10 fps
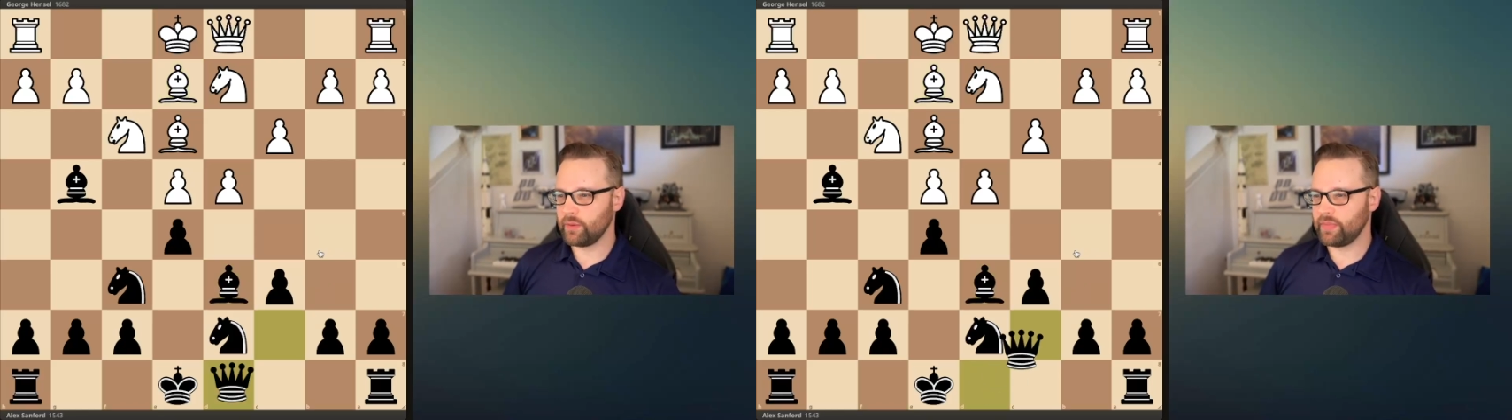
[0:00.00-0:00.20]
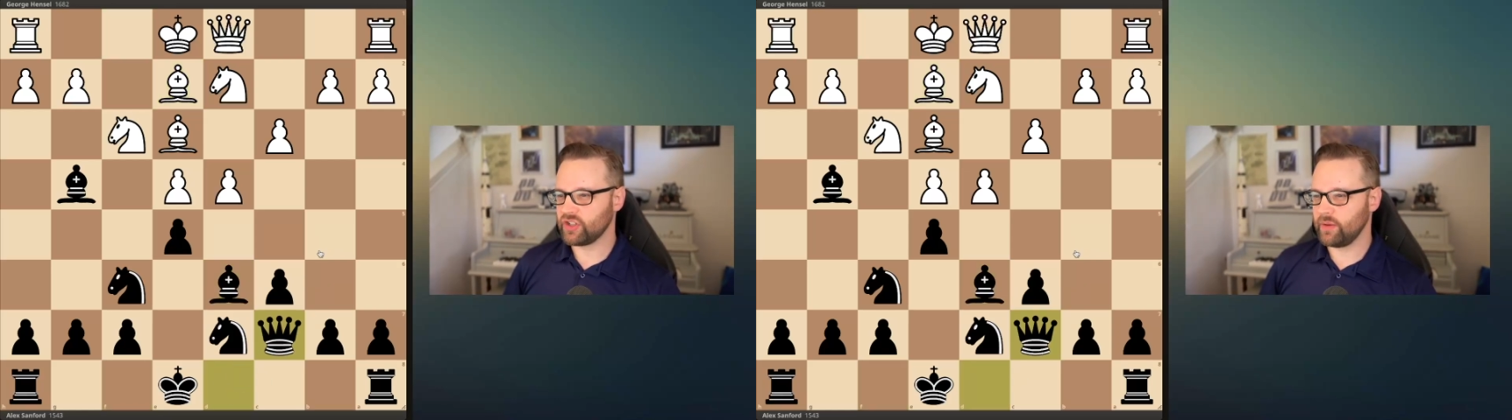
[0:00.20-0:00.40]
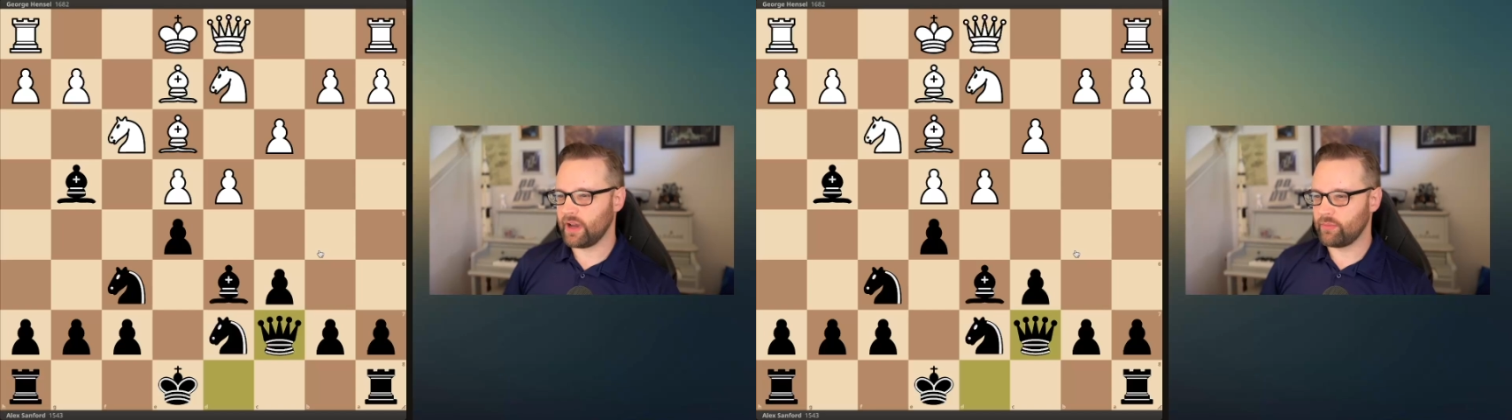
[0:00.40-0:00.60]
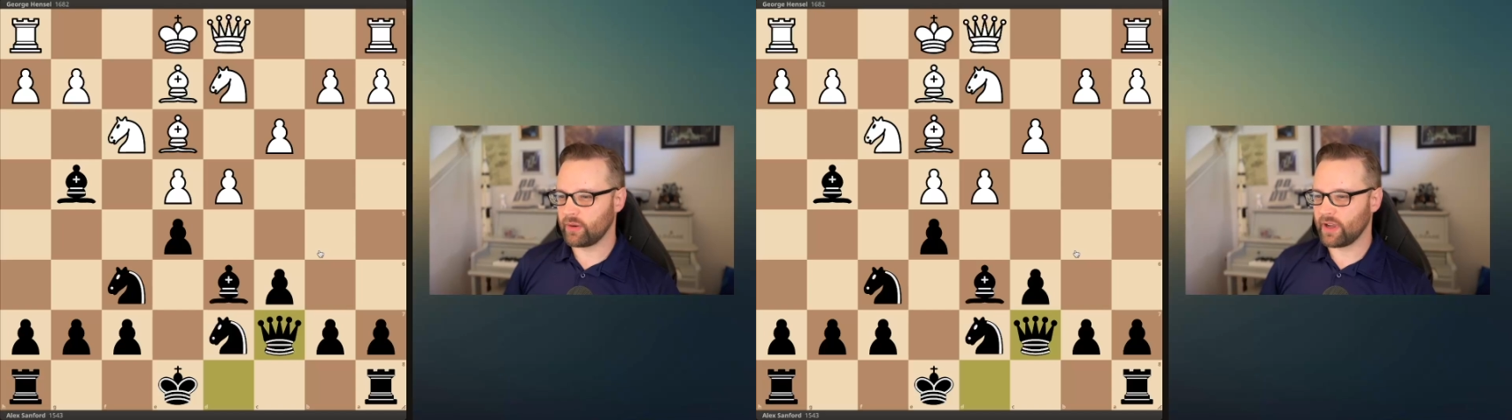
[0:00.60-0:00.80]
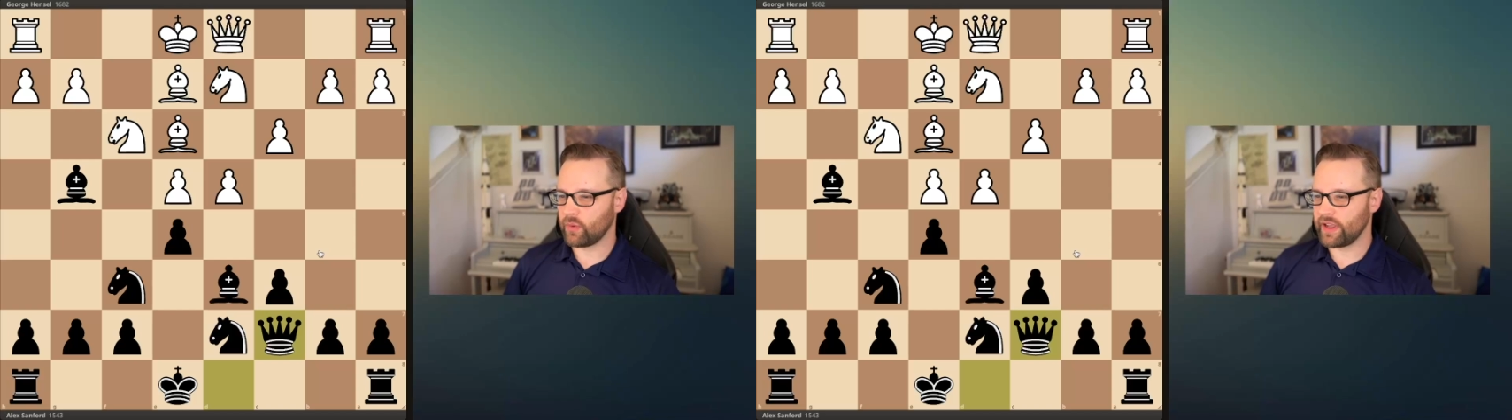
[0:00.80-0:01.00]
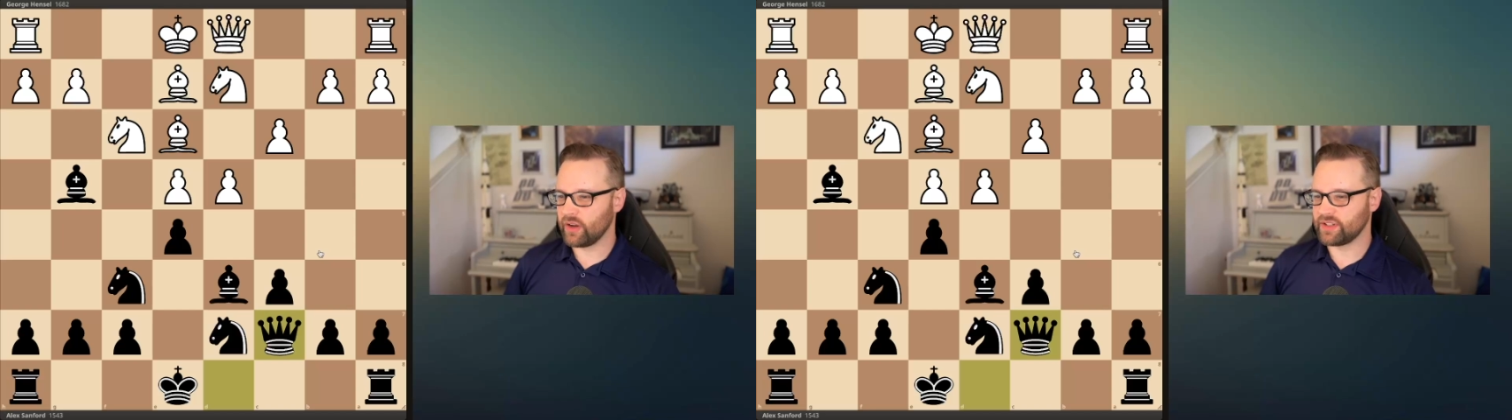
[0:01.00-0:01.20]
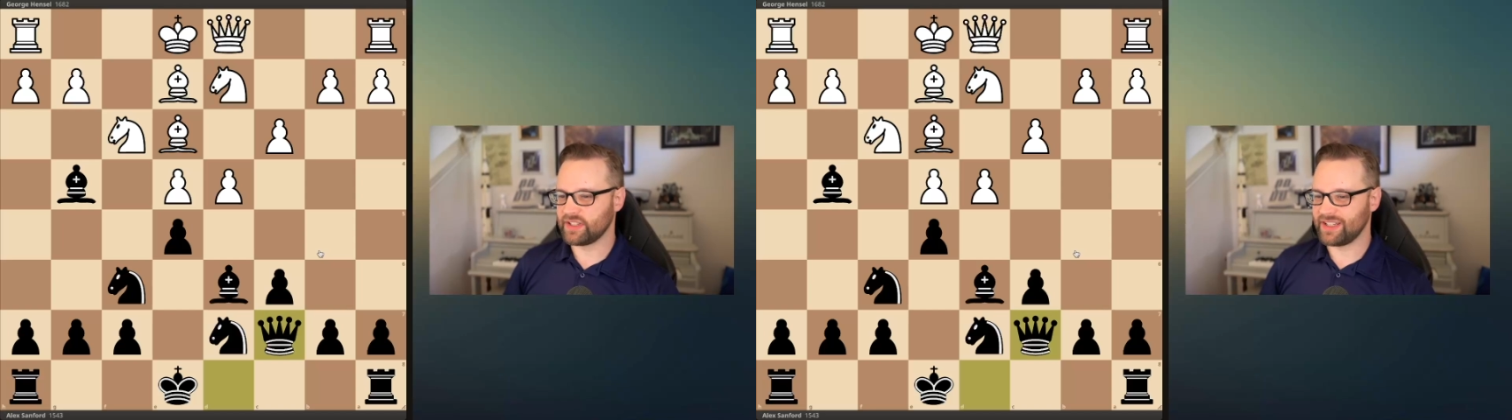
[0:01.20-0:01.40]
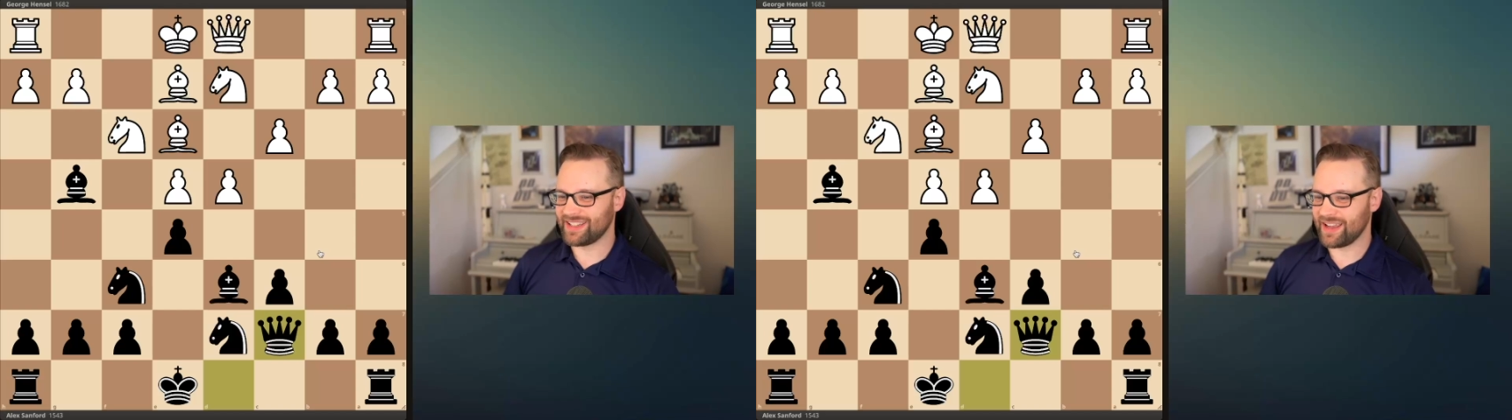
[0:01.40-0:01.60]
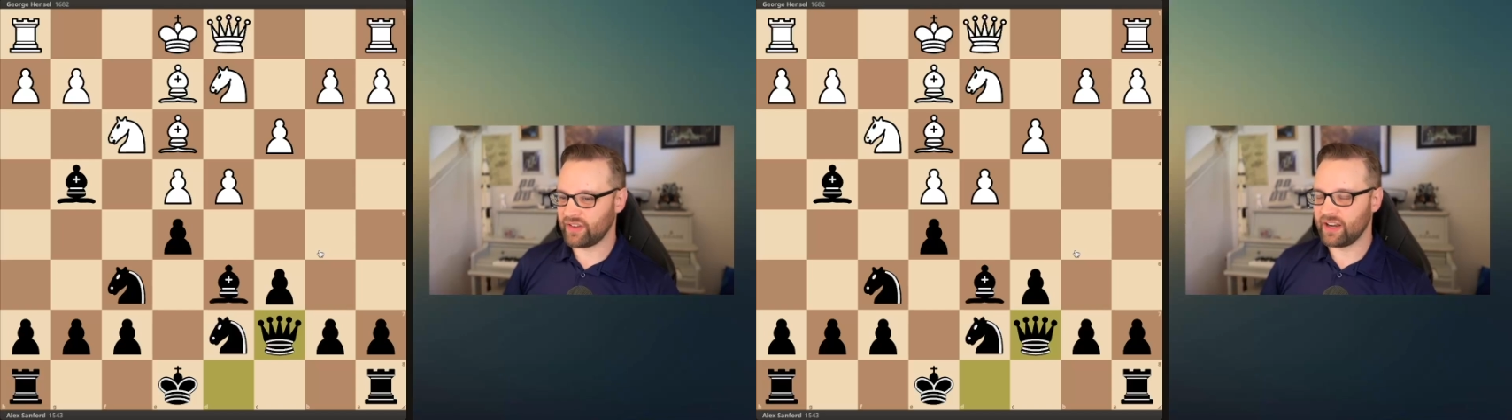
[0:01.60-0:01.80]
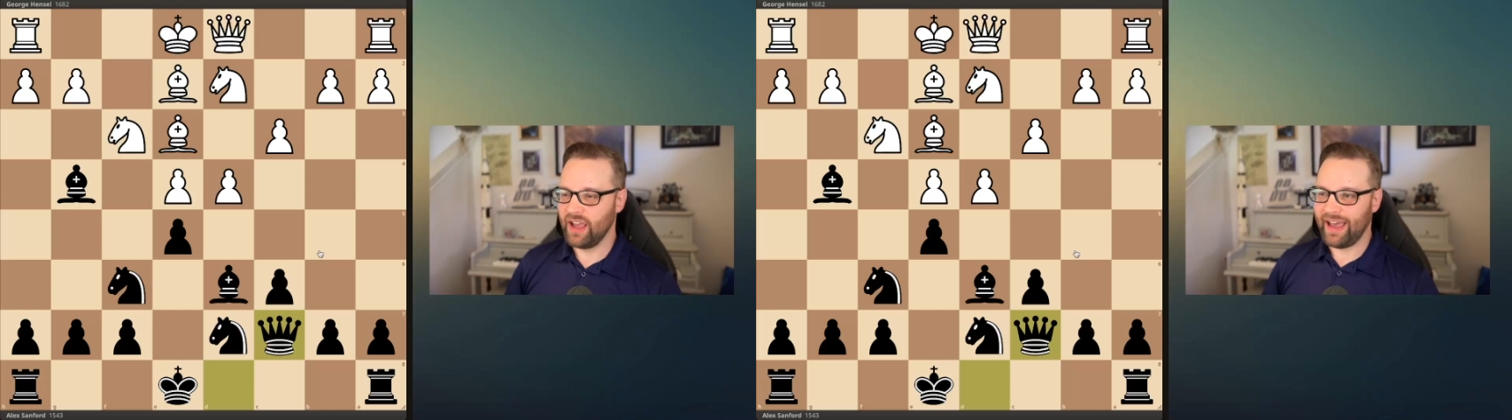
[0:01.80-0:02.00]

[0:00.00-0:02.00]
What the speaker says: bishop. I bring my queen out to c7.